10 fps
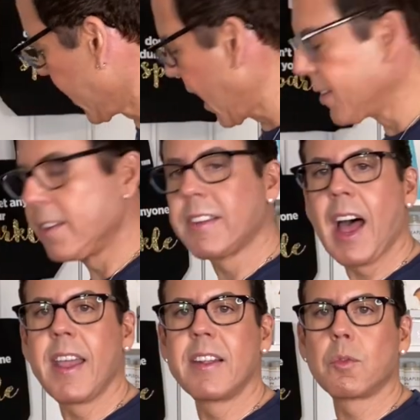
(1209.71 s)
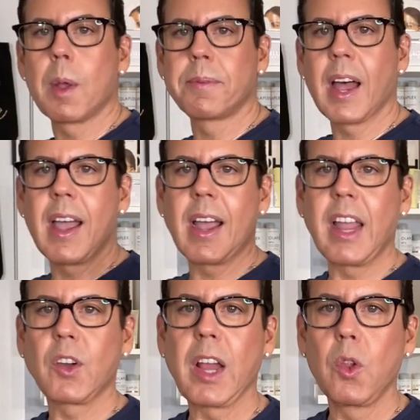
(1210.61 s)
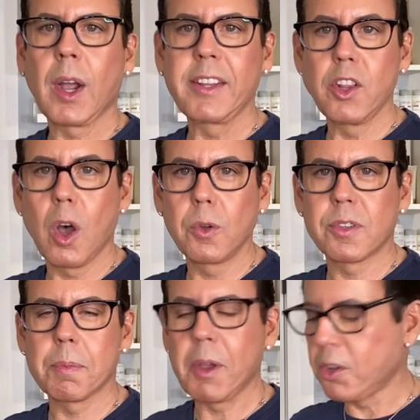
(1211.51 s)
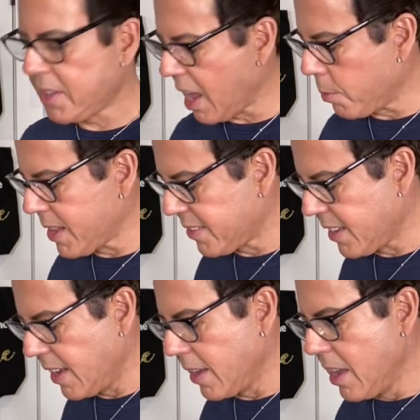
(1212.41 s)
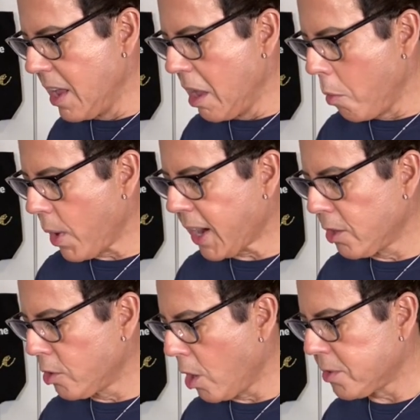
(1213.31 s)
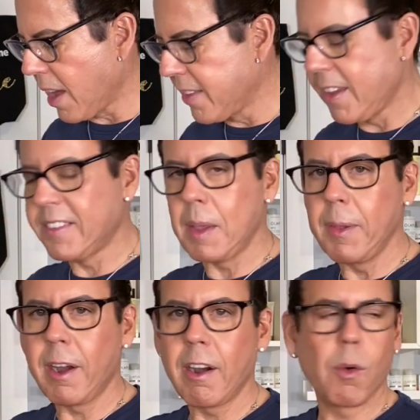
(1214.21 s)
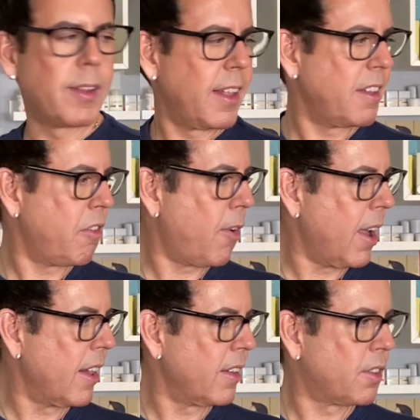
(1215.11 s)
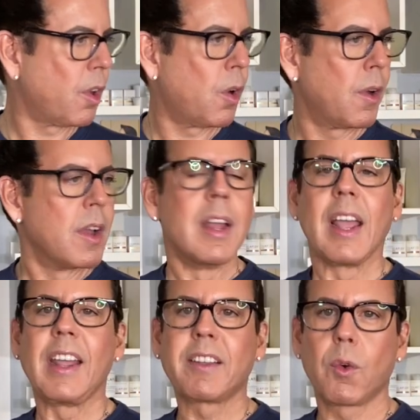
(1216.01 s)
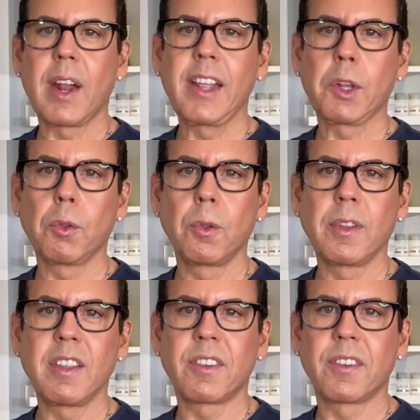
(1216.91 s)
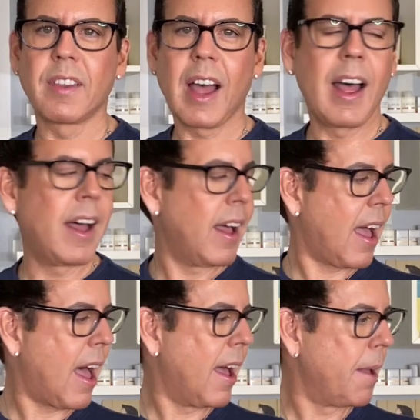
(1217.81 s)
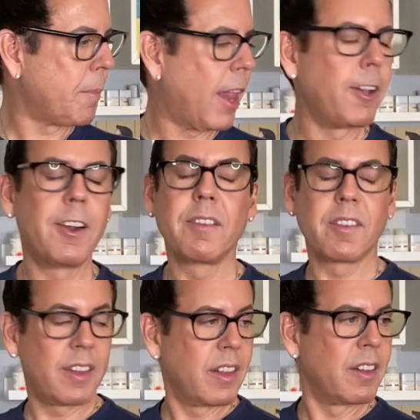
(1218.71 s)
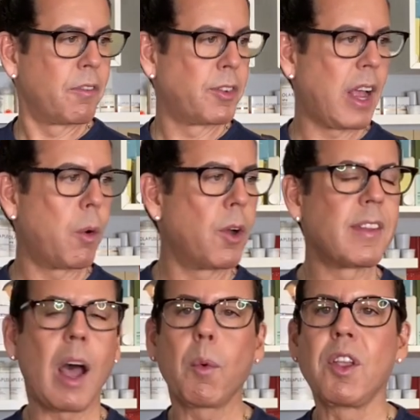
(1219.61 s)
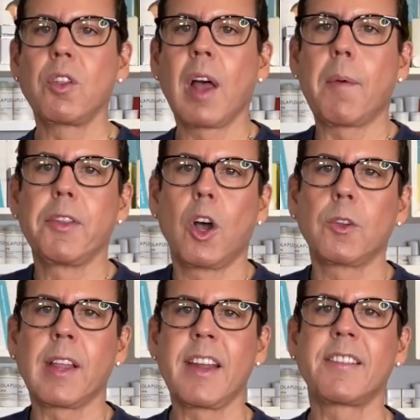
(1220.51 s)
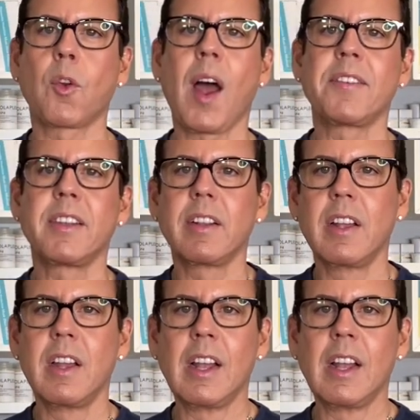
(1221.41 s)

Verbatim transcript: Candle Science website and I'm gonna look at the notes because I wanna see what kind of notes are they similar or are they different. So it's a good idea to do this. Uh, um, I learned from now on that way you don't have a note that is crashing